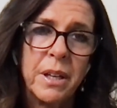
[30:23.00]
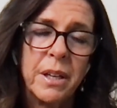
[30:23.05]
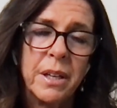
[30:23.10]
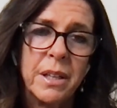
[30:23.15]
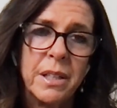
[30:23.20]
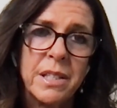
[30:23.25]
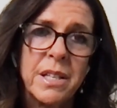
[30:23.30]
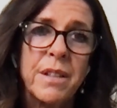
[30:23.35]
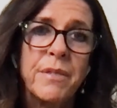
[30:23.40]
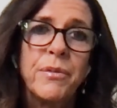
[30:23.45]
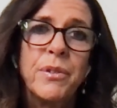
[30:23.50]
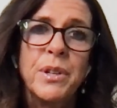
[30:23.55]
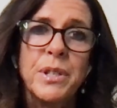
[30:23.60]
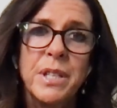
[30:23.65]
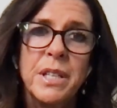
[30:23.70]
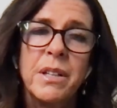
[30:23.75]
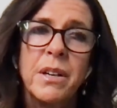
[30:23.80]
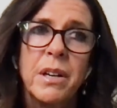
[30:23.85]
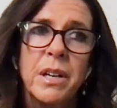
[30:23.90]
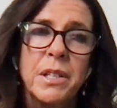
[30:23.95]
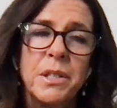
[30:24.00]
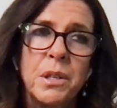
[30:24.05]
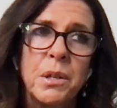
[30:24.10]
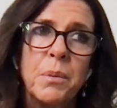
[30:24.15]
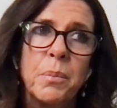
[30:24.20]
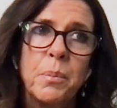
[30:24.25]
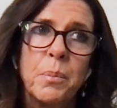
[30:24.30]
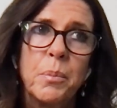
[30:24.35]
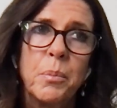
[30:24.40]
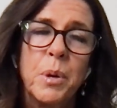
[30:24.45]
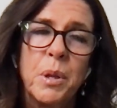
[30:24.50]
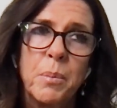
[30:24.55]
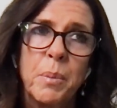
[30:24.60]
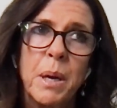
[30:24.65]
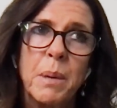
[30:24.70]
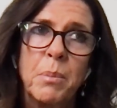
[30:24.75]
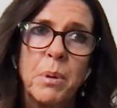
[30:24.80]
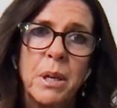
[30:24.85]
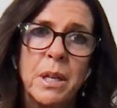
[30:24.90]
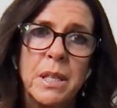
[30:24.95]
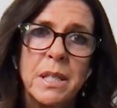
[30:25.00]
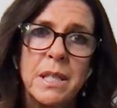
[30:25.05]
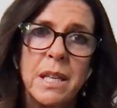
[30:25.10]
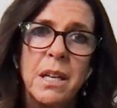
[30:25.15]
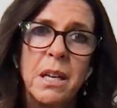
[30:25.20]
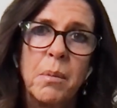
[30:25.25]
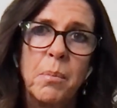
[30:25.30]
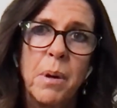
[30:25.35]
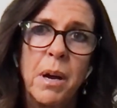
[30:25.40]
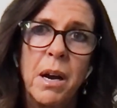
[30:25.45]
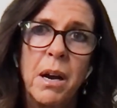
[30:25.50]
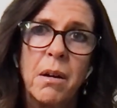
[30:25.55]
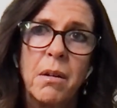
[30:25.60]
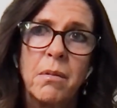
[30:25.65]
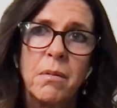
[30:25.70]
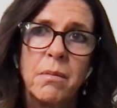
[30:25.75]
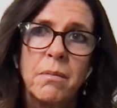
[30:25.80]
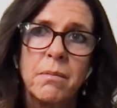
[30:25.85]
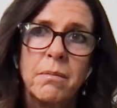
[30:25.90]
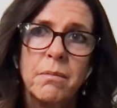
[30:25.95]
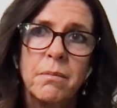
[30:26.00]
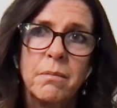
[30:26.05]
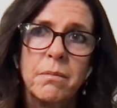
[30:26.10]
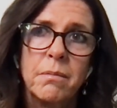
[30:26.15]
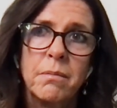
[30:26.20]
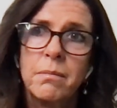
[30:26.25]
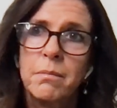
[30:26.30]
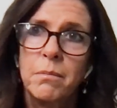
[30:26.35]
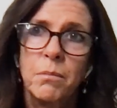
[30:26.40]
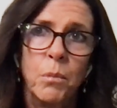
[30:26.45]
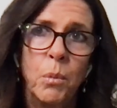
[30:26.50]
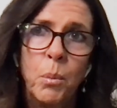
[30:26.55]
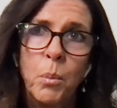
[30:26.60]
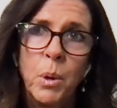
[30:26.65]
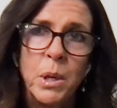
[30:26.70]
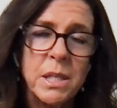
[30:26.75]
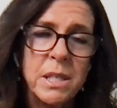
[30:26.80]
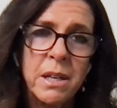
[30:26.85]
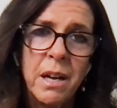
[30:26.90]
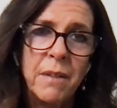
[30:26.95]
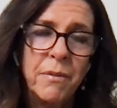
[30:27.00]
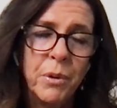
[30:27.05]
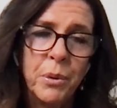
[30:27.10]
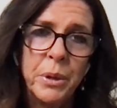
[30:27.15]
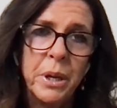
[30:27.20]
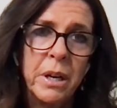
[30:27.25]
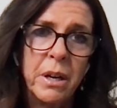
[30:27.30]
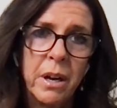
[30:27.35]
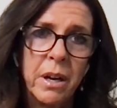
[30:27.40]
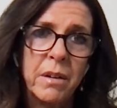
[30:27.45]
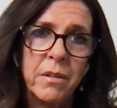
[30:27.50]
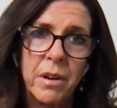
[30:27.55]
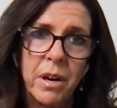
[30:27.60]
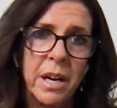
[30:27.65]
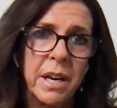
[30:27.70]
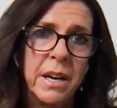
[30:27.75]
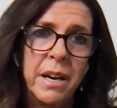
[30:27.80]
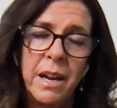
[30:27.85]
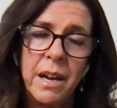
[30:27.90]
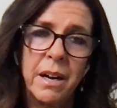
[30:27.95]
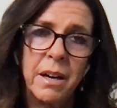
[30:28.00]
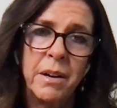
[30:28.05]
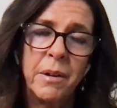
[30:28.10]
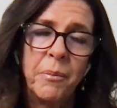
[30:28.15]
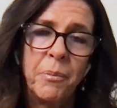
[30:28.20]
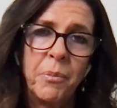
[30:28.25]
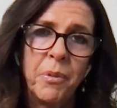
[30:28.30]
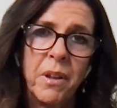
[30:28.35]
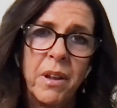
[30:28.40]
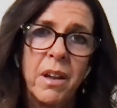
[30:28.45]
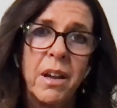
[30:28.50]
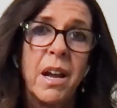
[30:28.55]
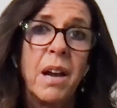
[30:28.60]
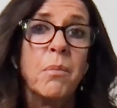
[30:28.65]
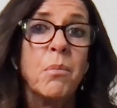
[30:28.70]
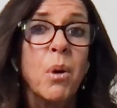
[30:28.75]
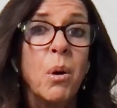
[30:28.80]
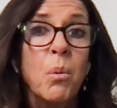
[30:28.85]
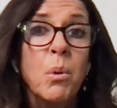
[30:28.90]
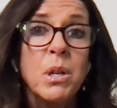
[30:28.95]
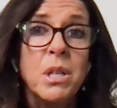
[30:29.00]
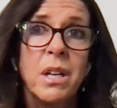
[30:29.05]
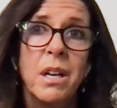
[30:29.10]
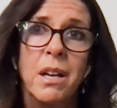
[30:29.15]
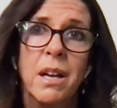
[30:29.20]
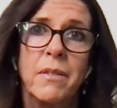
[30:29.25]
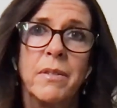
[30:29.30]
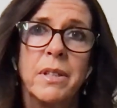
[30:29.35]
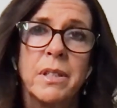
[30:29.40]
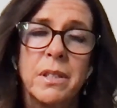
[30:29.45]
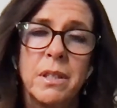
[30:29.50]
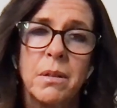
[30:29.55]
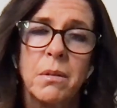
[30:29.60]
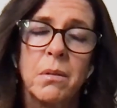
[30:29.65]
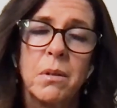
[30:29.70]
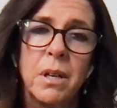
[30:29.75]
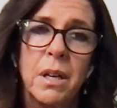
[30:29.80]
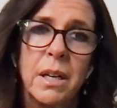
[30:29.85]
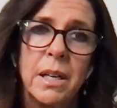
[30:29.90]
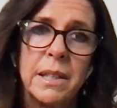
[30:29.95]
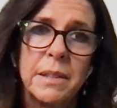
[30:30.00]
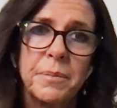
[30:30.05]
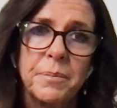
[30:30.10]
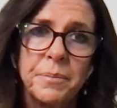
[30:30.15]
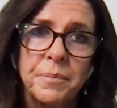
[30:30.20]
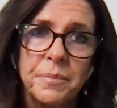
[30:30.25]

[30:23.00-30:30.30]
So the first thing that I do with people is think about, what's life looking like right now and what would you love it to look like?